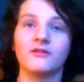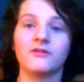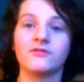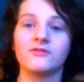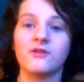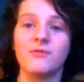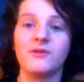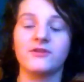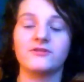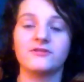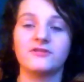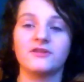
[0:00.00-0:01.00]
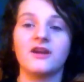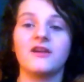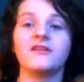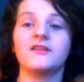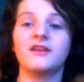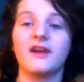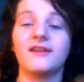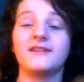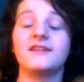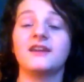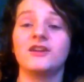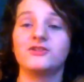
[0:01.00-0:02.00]
30-round magazine, I
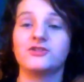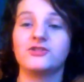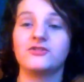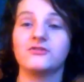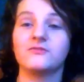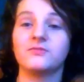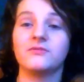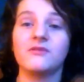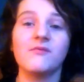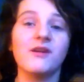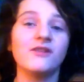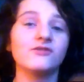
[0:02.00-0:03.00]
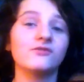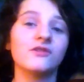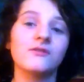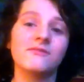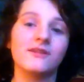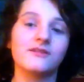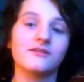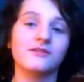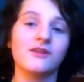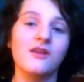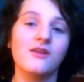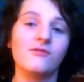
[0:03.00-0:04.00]
get you. What about a 20 magazine?
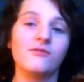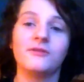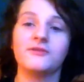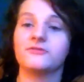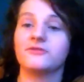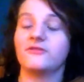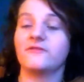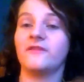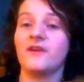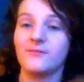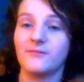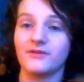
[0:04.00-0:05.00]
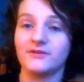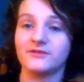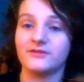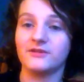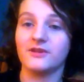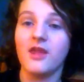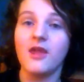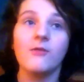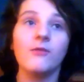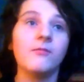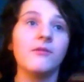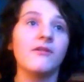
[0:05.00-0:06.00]
What about a 25 magazine?
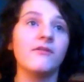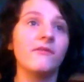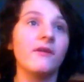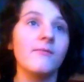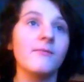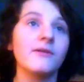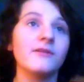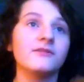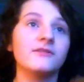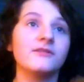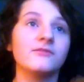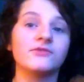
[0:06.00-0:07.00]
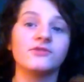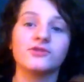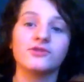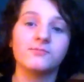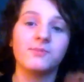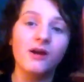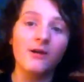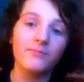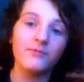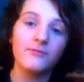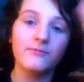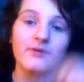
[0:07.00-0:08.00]
What about a 5 magazine where you just pop in,